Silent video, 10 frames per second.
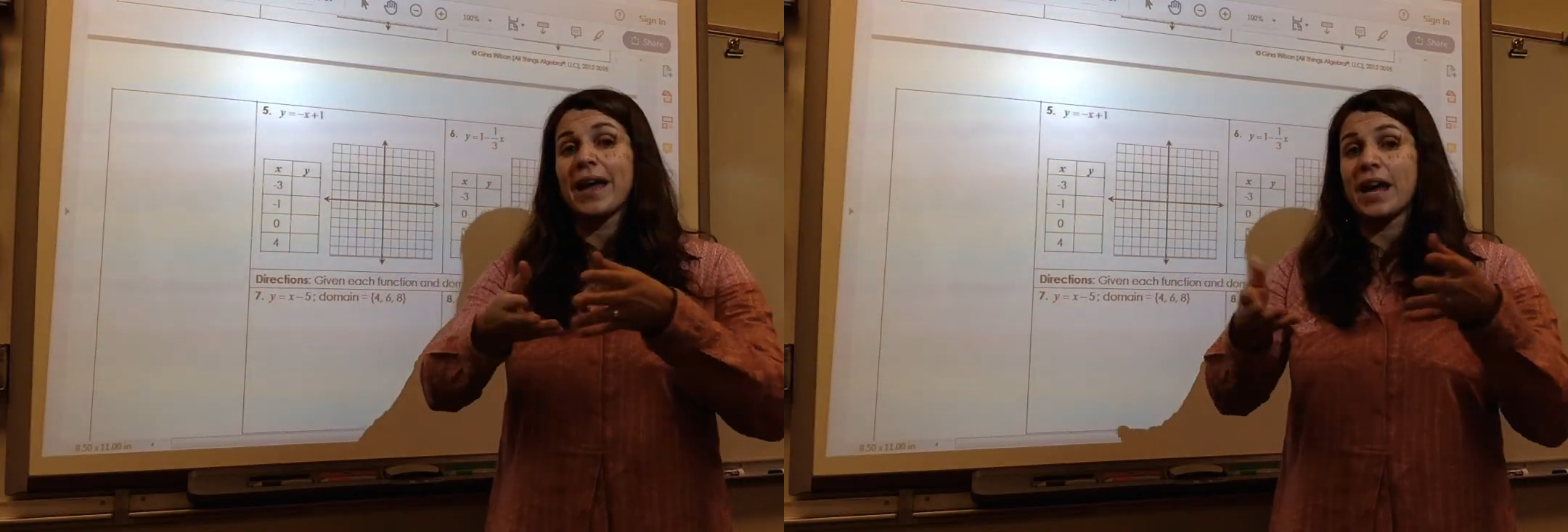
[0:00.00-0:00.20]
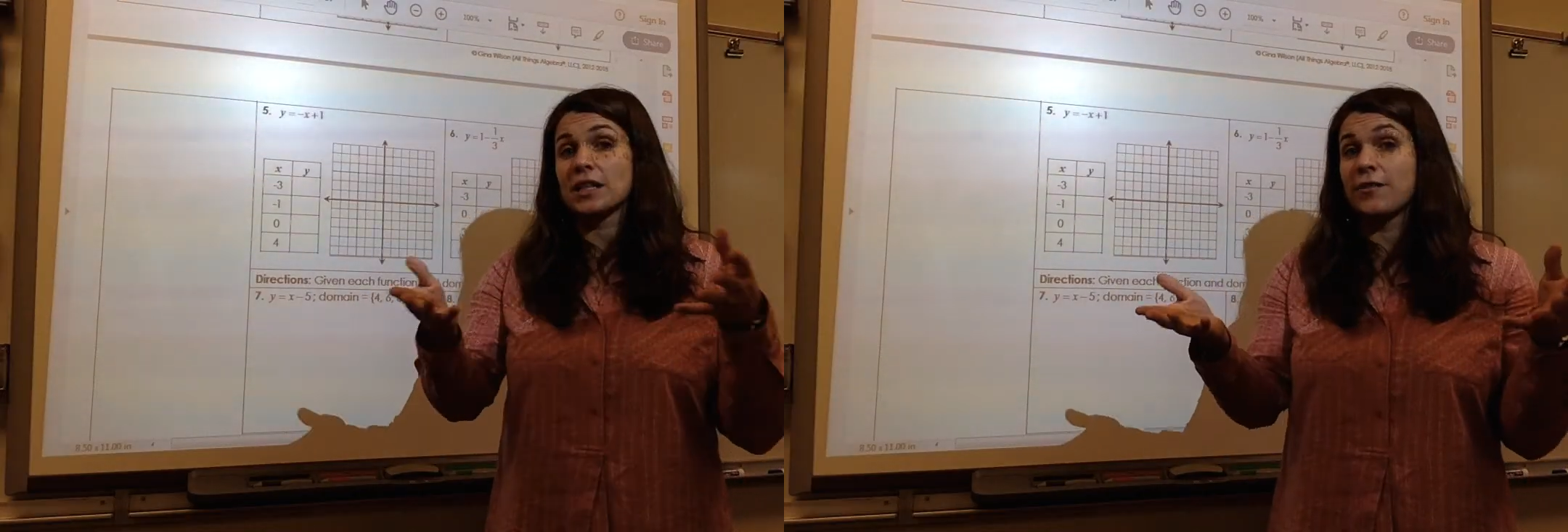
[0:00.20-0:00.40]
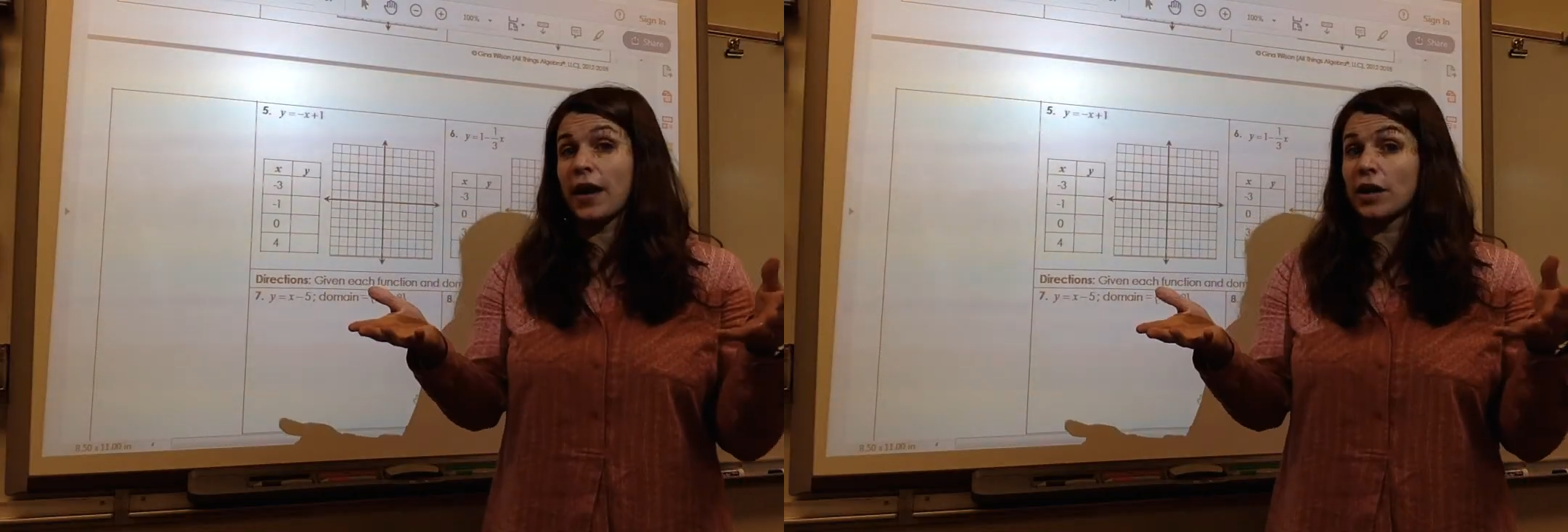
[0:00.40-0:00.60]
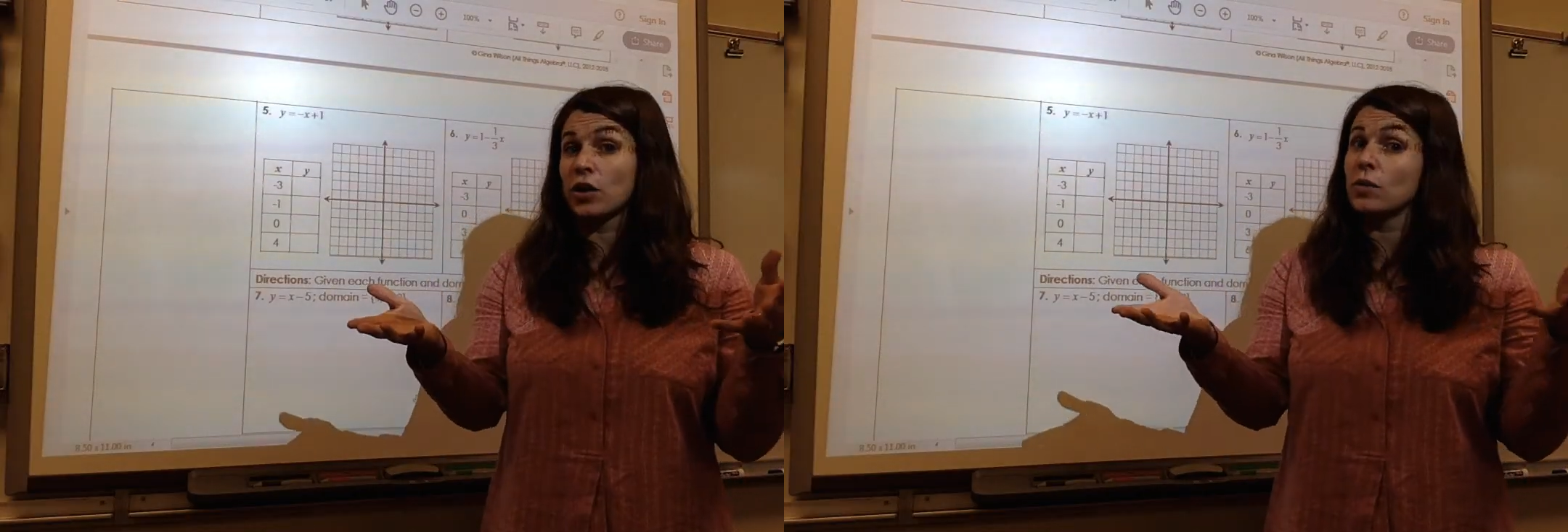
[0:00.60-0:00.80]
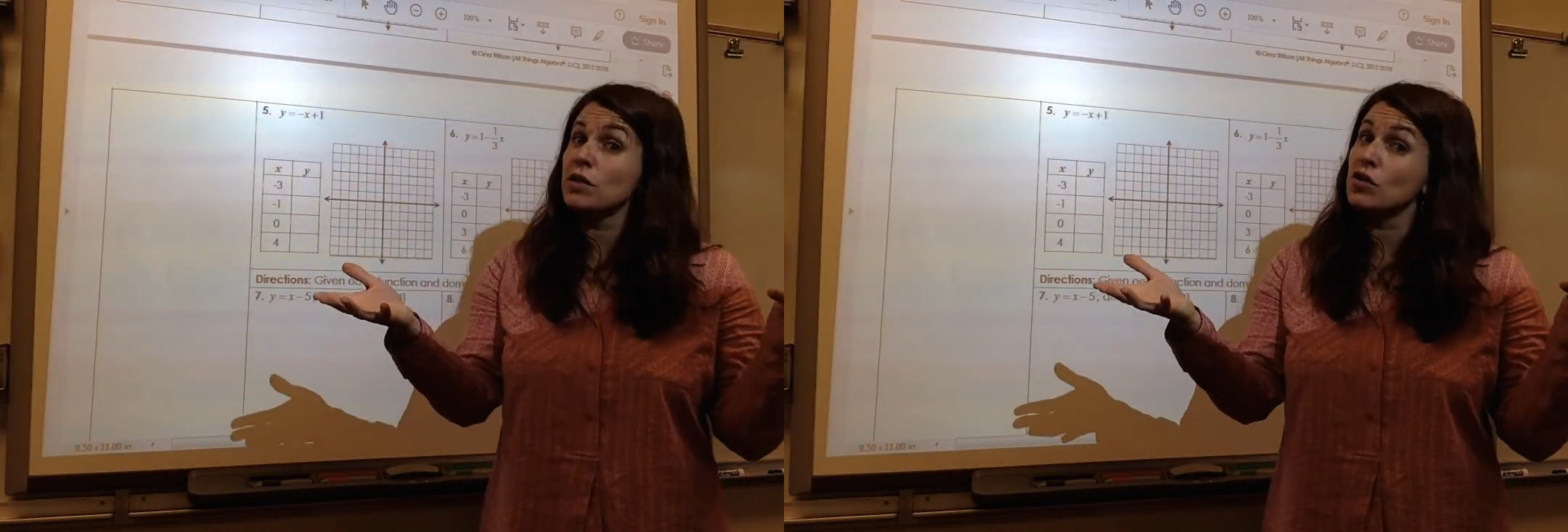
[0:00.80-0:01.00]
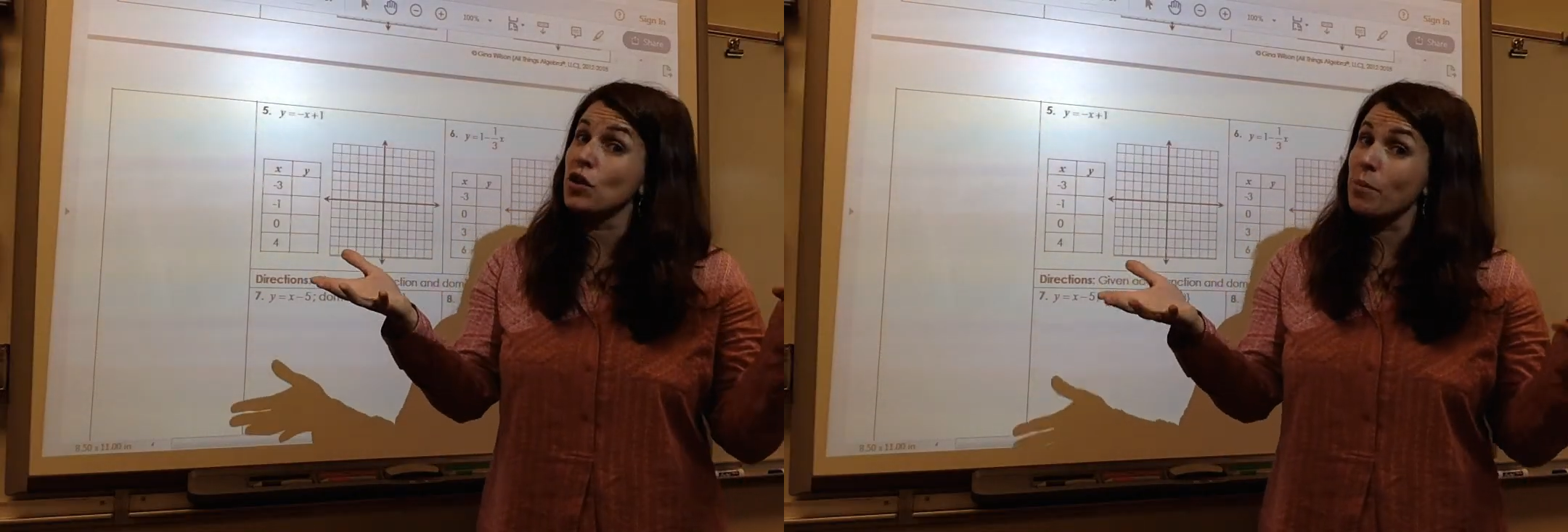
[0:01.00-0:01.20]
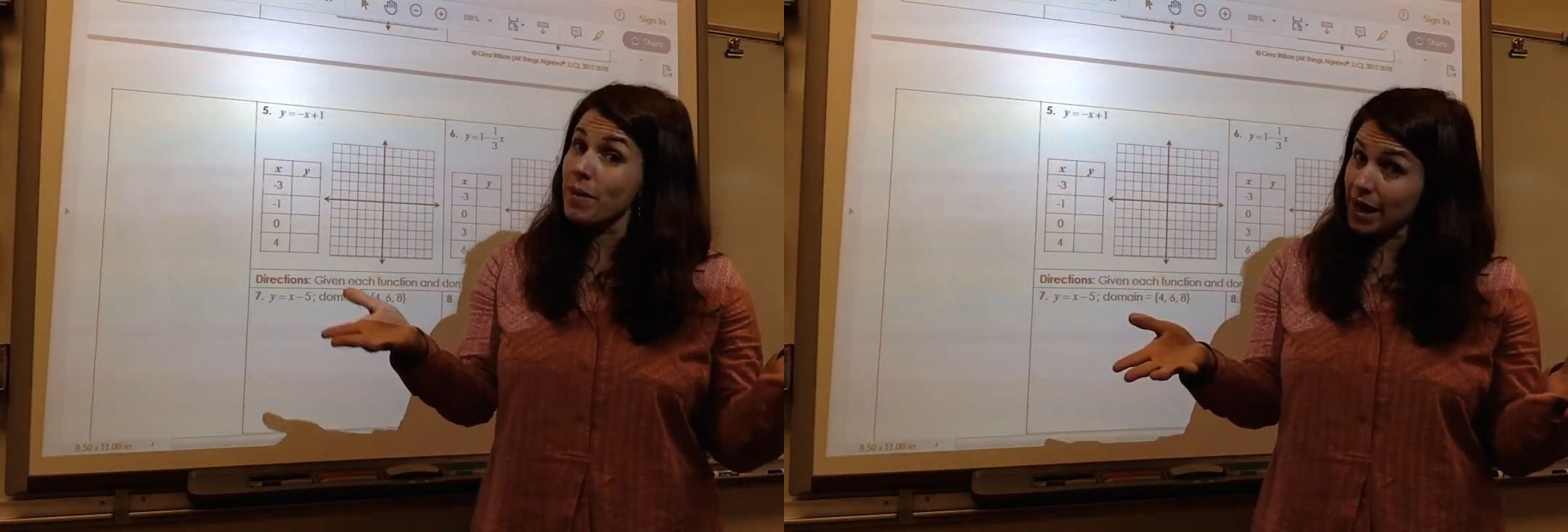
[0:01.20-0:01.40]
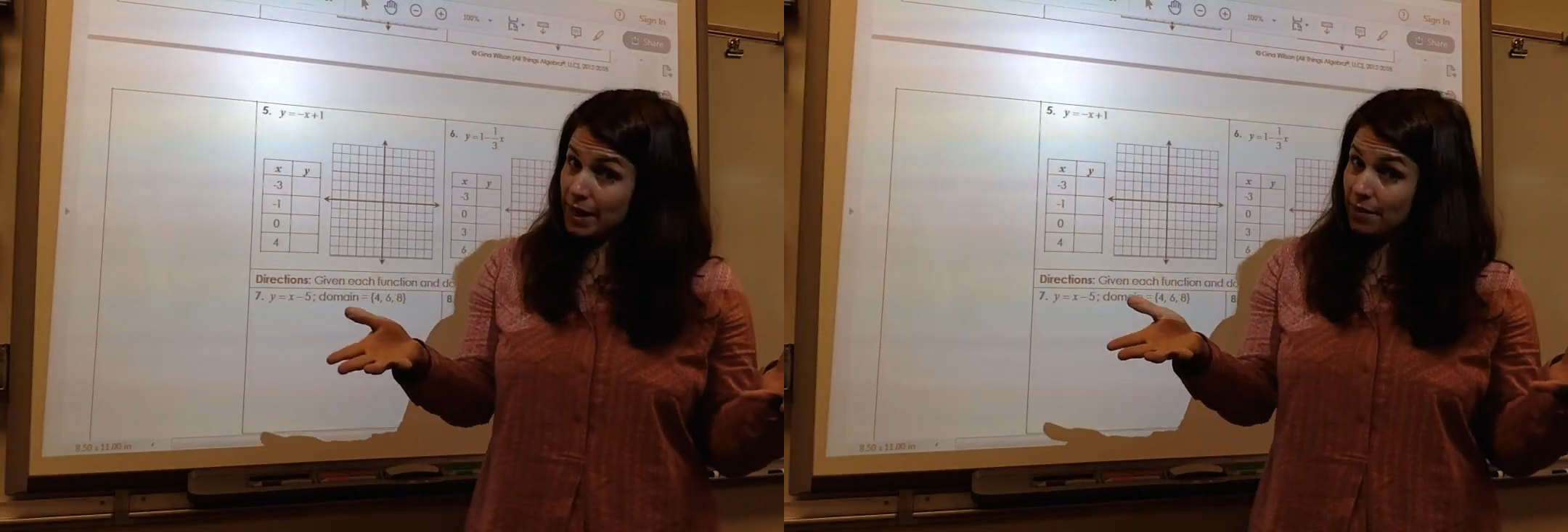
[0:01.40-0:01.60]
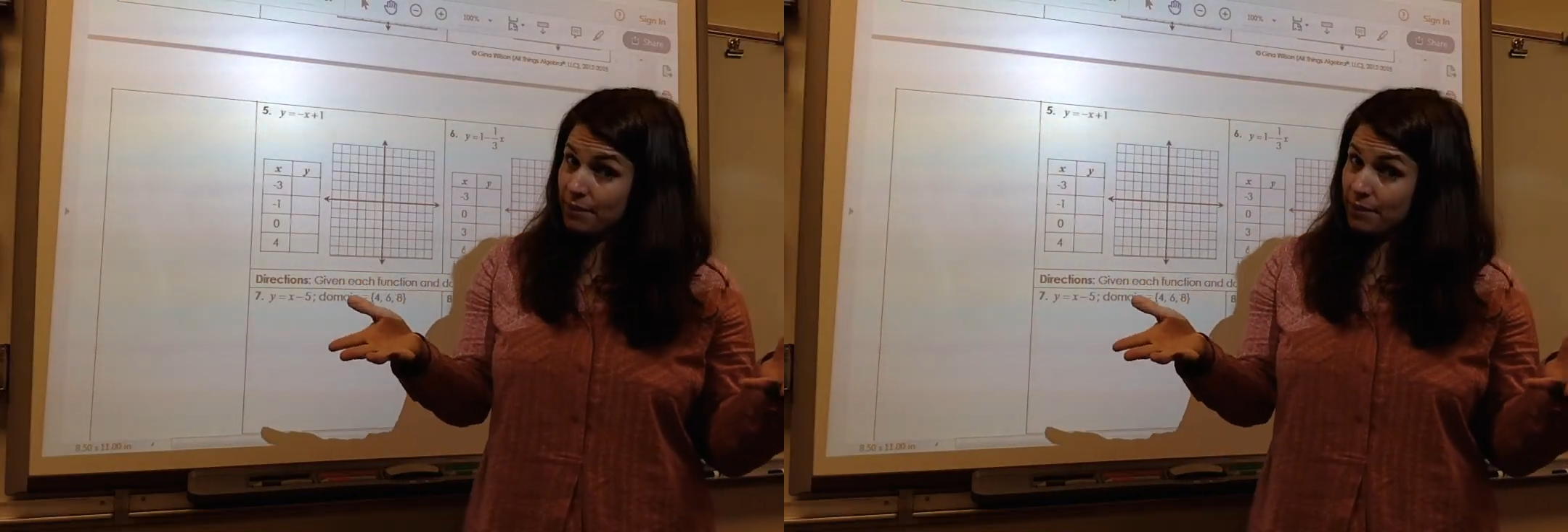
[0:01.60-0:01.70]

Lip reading: x value is domain.